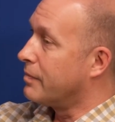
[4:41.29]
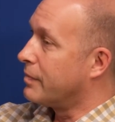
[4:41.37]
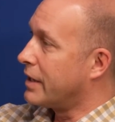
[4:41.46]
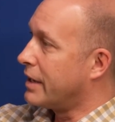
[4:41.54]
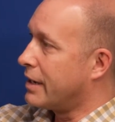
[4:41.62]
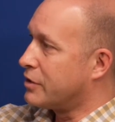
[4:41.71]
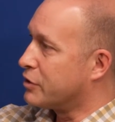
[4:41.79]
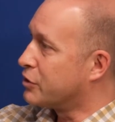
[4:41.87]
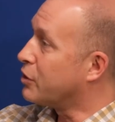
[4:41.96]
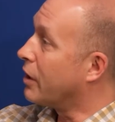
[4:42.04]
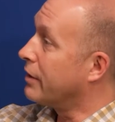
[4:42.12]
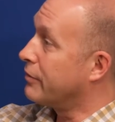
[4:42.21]
They can't
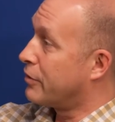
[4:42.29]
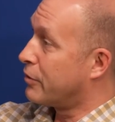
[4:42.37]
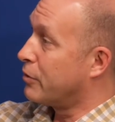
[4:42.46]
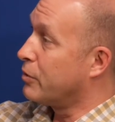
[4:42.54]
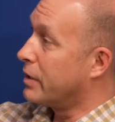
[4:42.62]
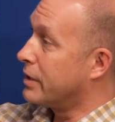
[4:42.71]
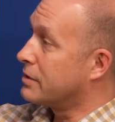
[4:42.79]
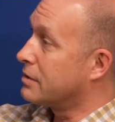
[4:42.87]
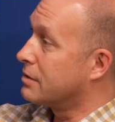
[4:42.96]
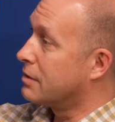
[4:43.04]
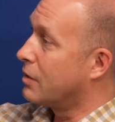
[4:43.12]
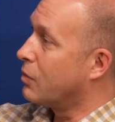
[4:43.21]
just drive through
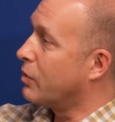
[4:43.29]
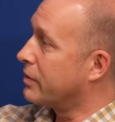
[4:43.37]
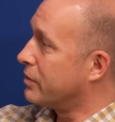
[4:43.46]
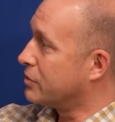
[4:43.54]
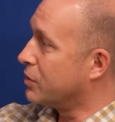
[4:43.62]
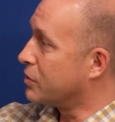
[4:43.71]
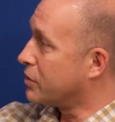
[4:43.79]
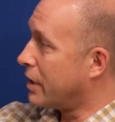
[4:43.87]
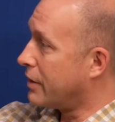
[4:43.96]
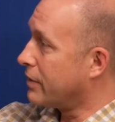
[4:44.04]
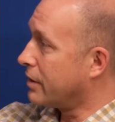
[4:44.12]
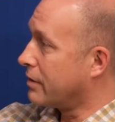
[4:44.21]
it when there's no
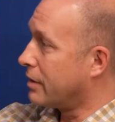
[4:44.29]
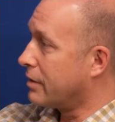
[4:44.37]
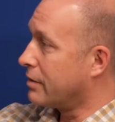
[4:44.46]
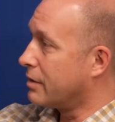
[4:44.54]
traffic there.